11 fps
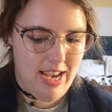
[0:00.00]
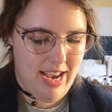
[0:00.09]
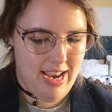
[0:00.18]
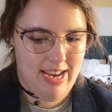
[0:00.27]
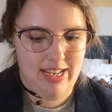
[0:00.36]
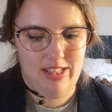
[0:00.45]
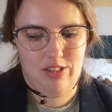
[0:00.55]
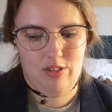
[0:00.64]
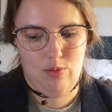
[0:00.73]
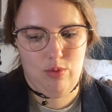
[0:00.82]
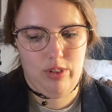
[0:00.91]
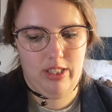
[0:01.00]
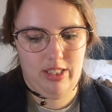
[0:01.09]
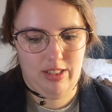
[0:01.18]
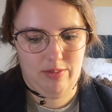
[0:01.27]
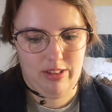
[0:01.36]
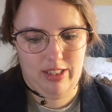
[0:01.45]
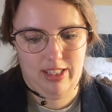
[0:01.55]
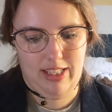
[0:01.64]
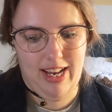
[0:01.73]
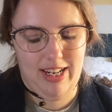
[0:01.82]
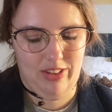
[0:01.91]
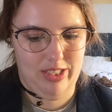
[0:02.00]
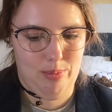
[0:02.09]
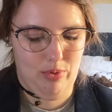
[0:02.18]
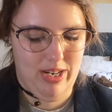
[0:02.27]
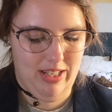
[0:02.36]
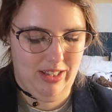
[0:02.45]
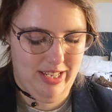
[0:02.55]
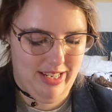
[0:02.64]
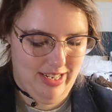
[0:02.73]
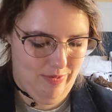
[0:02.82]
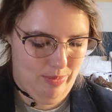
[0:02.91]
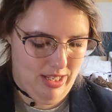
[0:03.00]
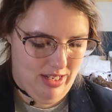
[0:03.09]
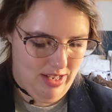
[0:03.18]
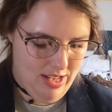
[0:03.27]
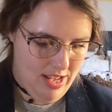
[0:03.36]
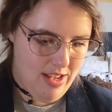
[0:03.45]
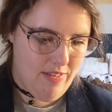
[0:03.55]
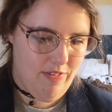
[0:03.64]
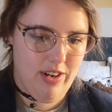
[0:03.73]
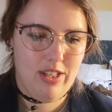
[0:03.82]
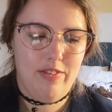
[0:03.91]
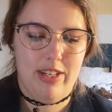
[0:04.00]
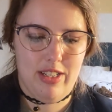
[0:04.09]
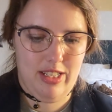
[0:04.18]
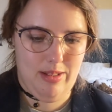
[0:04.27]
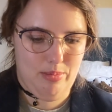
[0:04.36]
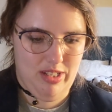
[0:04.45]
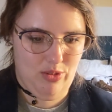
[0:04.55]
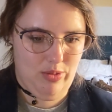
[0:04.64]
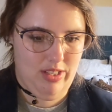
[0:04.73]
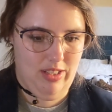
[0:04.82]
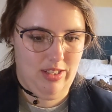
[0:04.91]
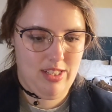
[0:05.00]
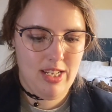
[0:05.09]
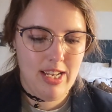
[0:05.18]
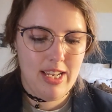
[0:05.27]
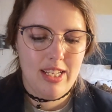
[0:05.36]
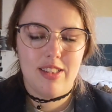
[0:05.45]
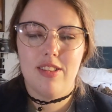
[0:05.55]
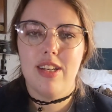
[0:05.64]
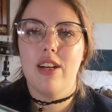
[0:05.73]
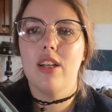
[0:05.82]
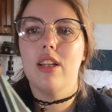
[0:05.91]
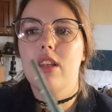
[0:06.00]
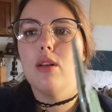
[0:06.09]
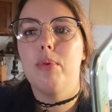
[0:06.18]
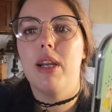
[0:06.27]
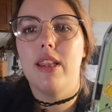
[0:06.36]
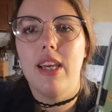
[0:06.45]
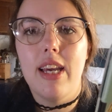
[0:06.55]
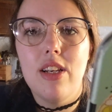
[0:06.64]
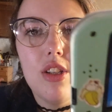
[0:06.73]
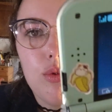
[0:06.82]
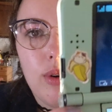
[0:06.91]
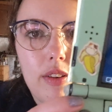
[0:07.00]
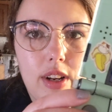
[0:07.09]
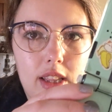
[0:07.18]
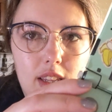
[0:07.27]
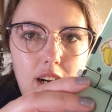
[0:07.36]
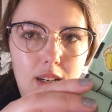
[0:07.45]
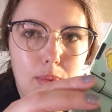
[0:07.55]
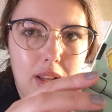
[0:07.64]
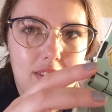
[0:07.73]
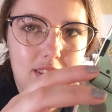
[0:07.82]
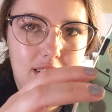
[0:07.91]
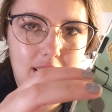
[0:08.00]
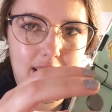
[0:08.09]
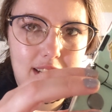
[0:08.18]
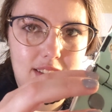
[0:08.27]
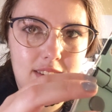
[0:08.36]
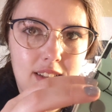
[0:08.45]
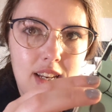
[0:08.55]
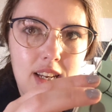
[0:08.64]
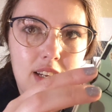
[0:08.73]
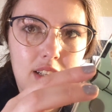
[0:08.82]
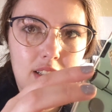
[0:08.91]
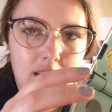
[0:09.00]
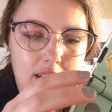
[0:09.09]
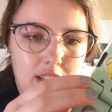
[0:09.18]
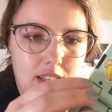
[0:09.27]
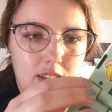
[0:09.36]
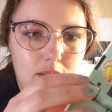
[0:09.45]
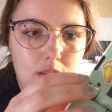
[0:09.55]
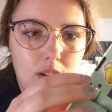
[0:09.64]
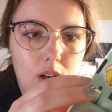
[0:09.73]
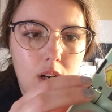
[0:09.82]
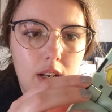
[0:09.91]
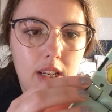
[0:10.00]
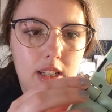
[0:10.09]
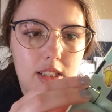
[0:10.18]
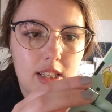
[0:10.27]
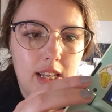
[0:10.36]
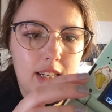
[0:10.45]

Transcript: has really held up well, and I've been very impressed with it. It's tearing a little bit at the edges where I've got the hard plastic case kind of on it,